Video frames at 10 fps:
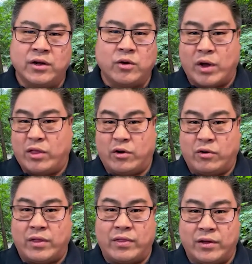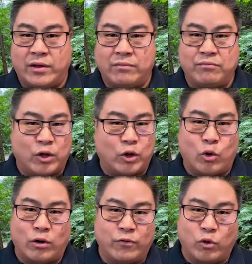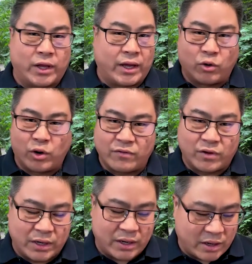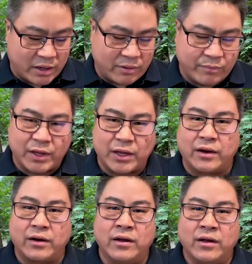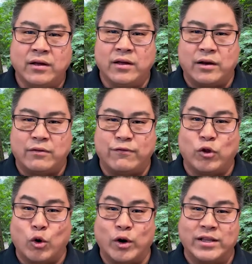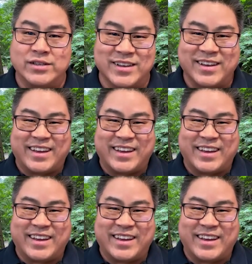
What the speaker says: whether in the lower 48 or even in Florence,